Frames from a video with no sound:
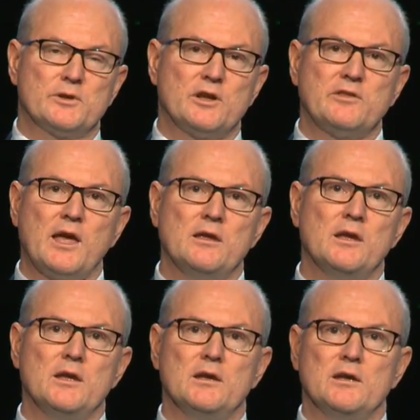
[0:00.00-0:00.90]
And I say
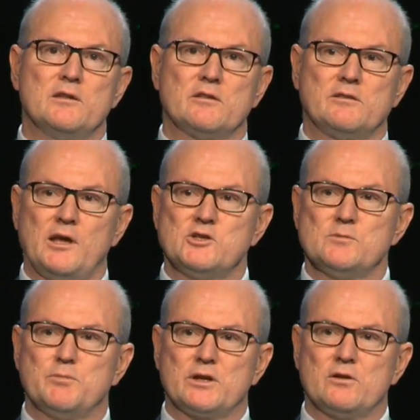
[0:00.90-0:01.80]
it's a
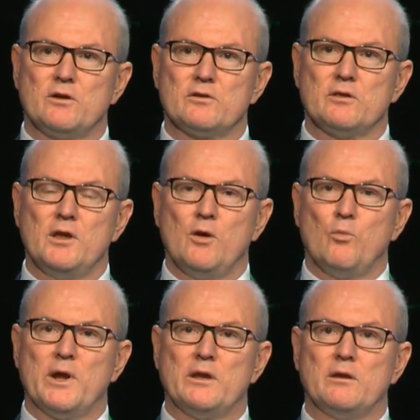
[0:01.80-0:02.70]
tension because
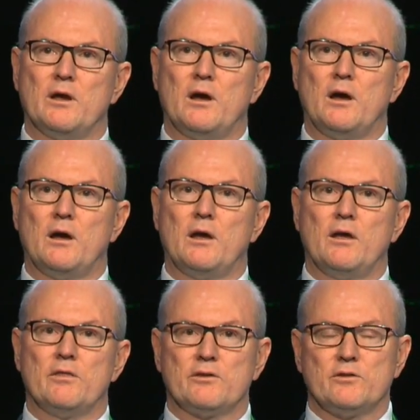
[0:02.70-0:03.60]
when
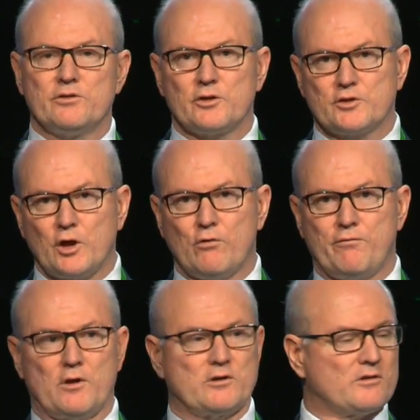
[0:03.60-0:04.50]
the sole
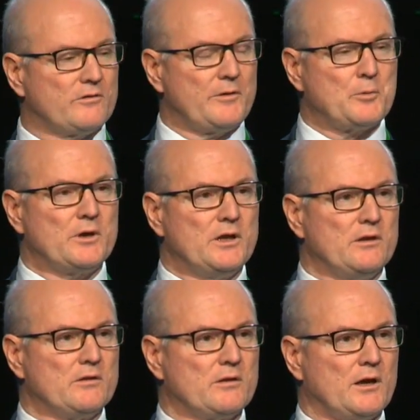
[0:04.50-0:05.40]
focus of IHPA
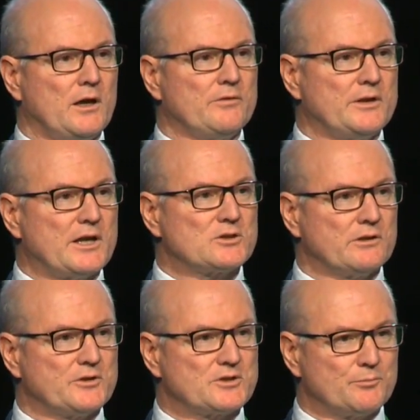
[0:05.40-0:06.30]
is the national
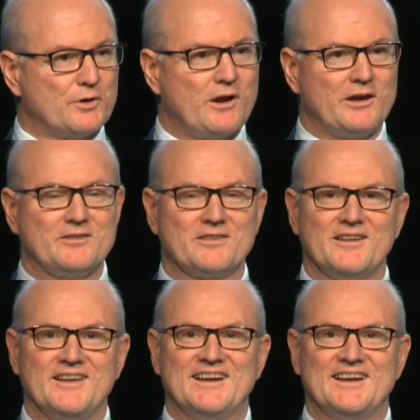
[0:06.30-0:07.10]
efficient price,